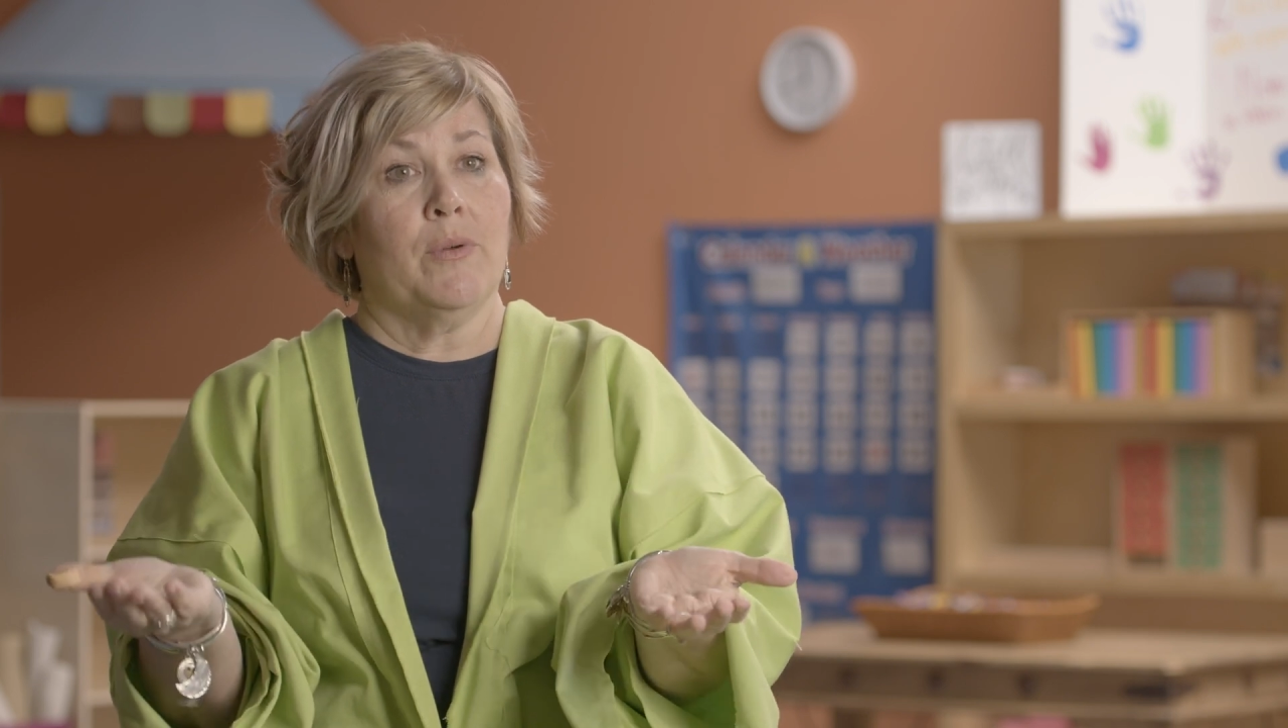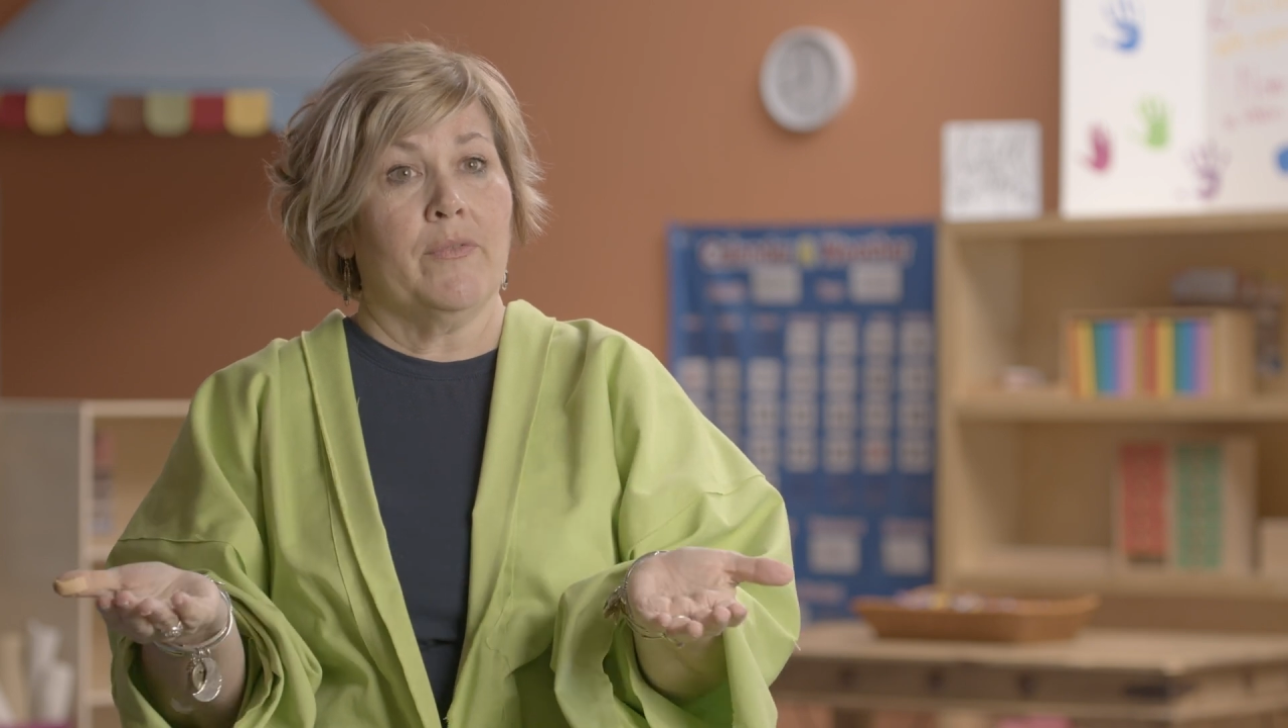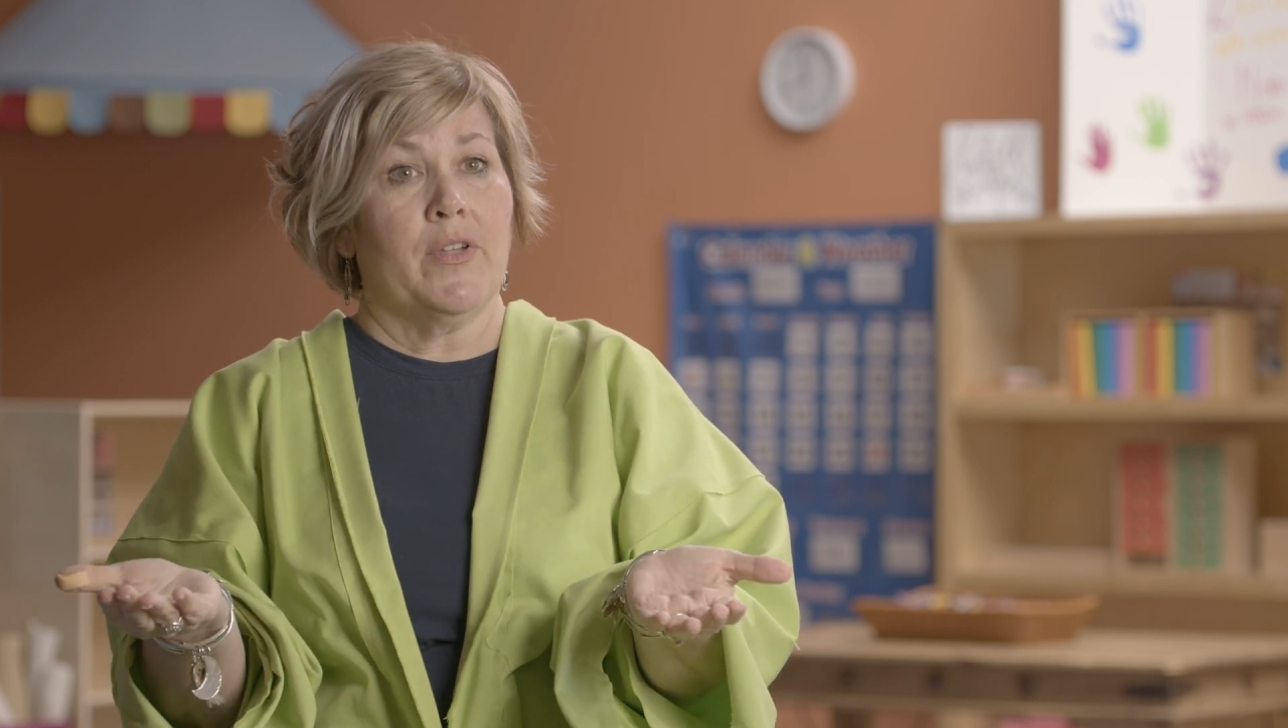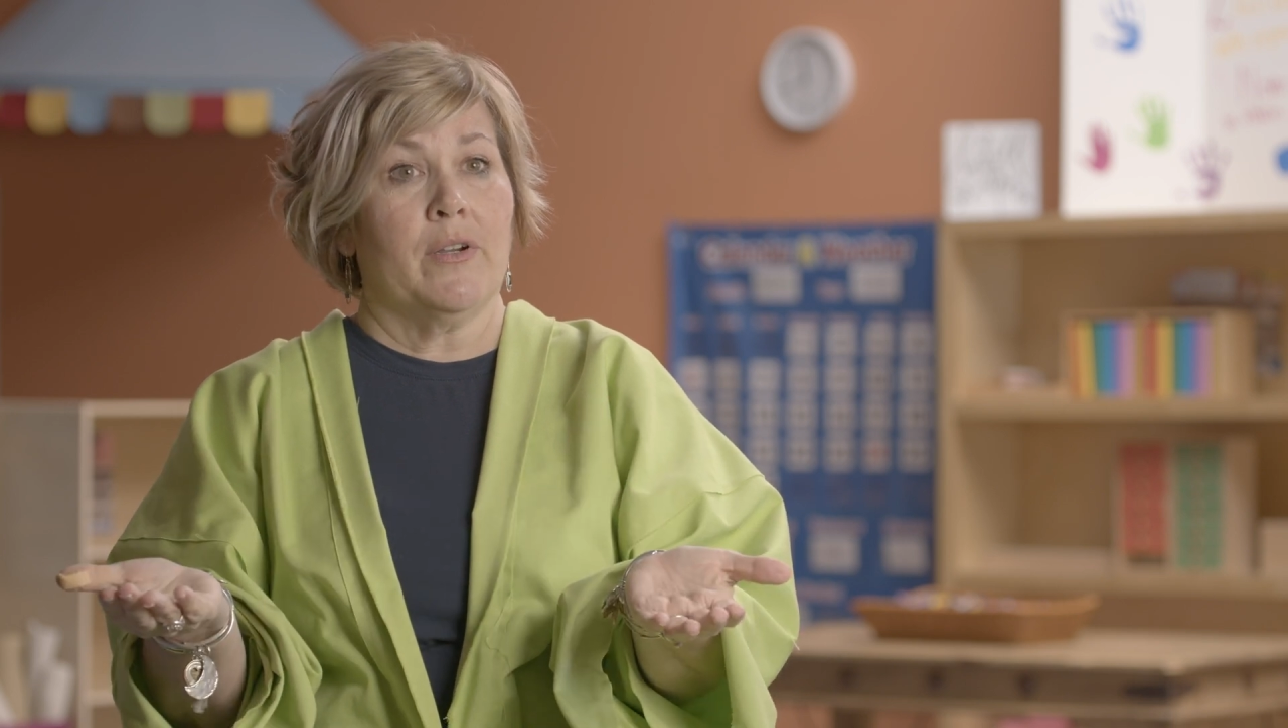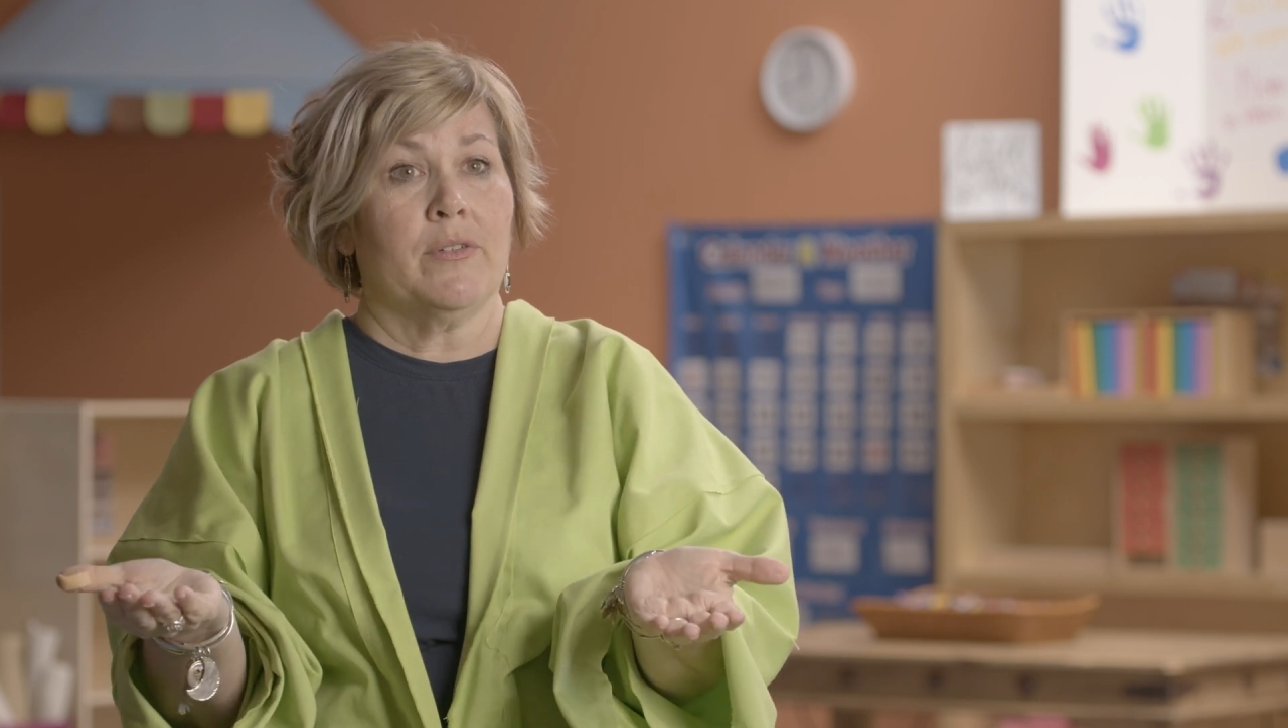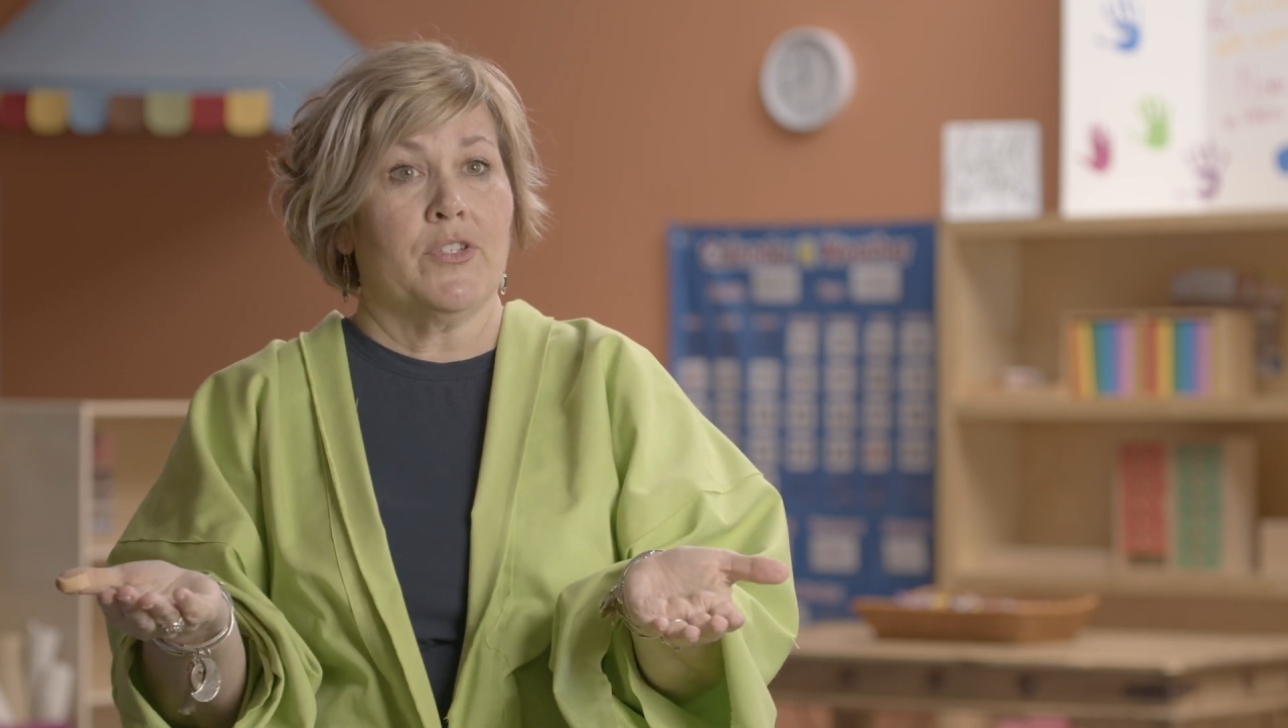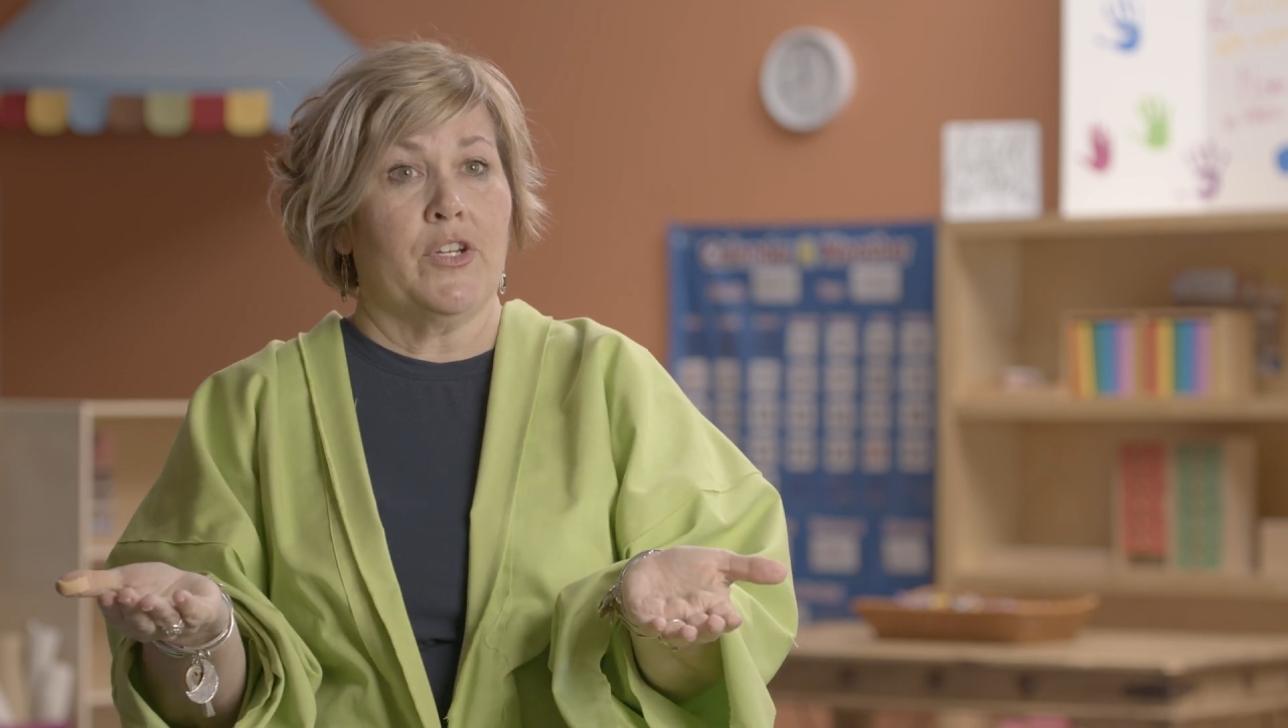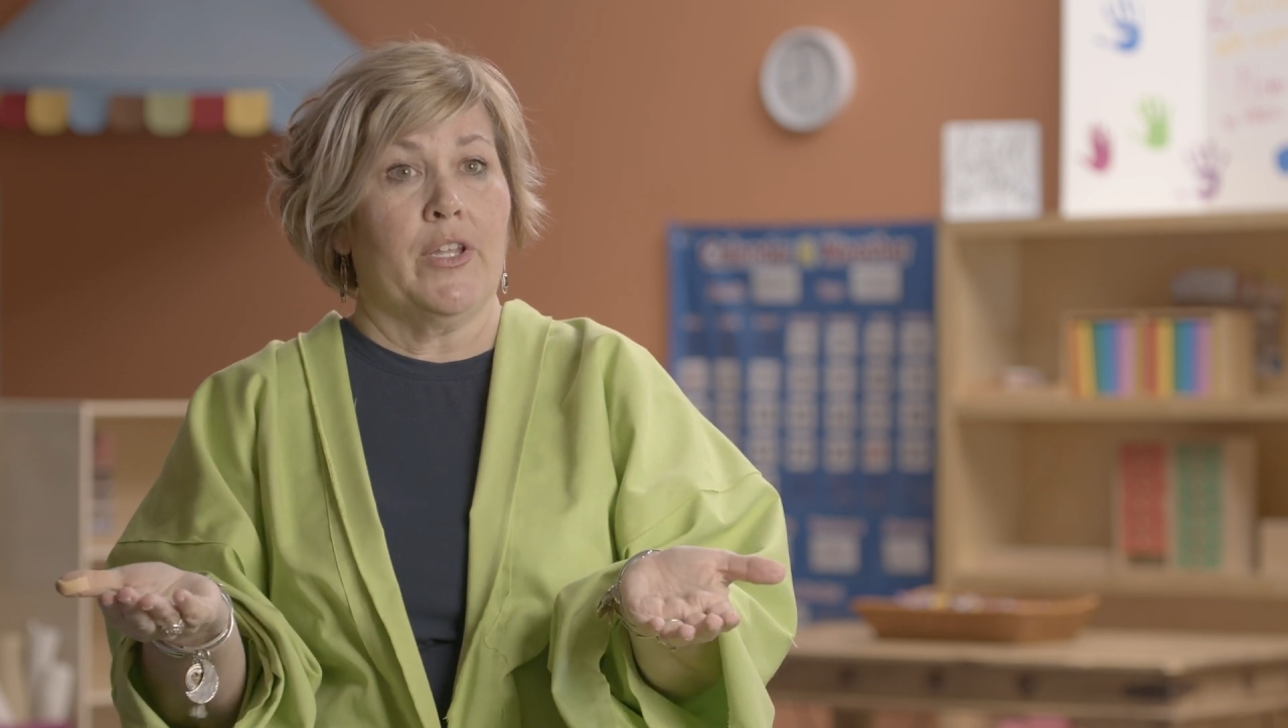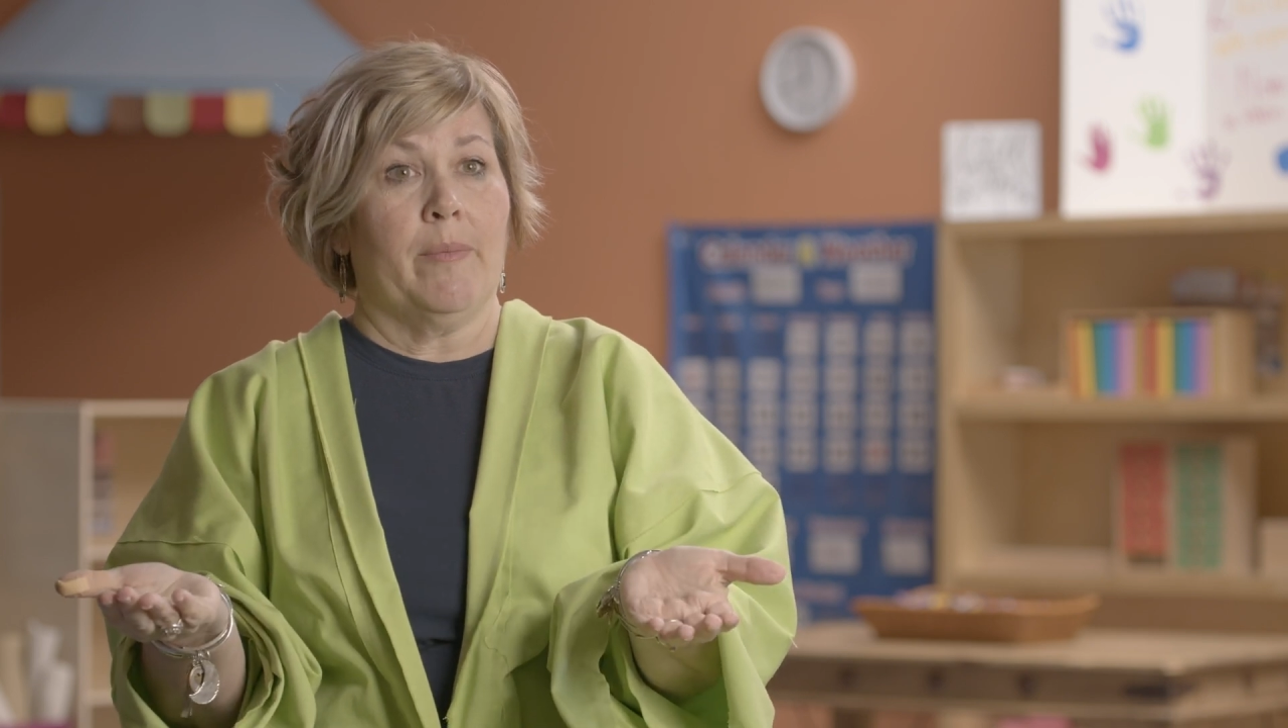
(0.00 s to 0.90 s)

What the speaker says: of their studio